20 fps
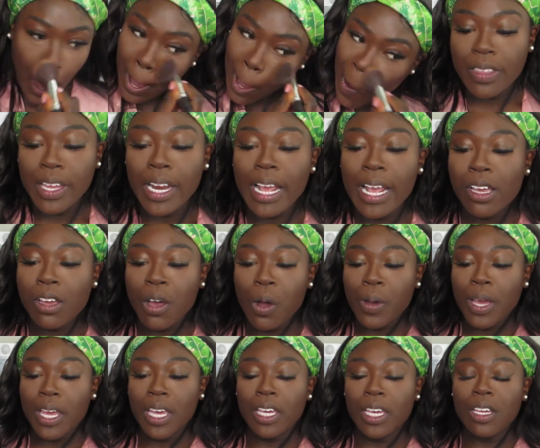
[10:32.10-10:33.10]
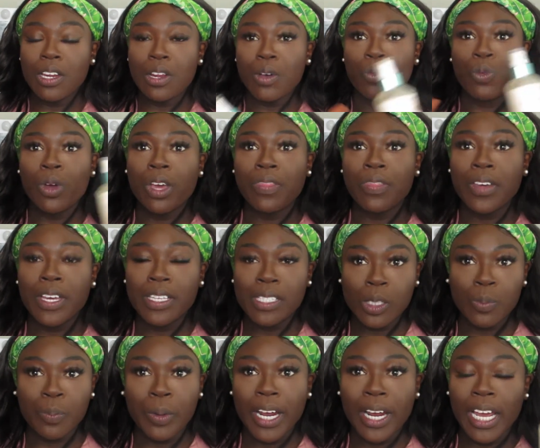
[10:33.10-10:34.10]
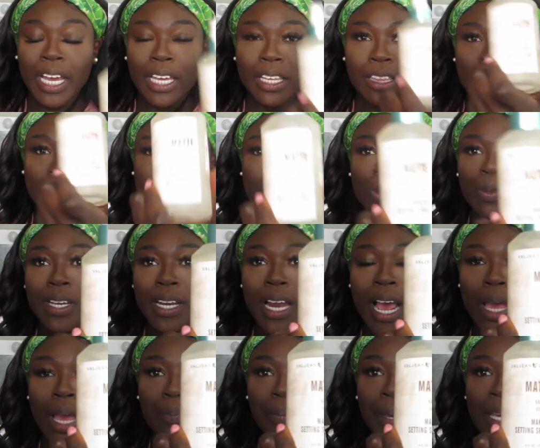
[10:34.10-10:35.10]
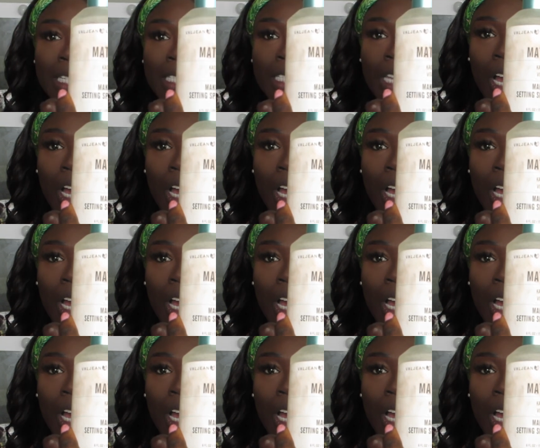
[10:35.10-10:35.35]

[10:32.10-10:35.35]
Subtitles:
Then I go in with a spray. This one I picked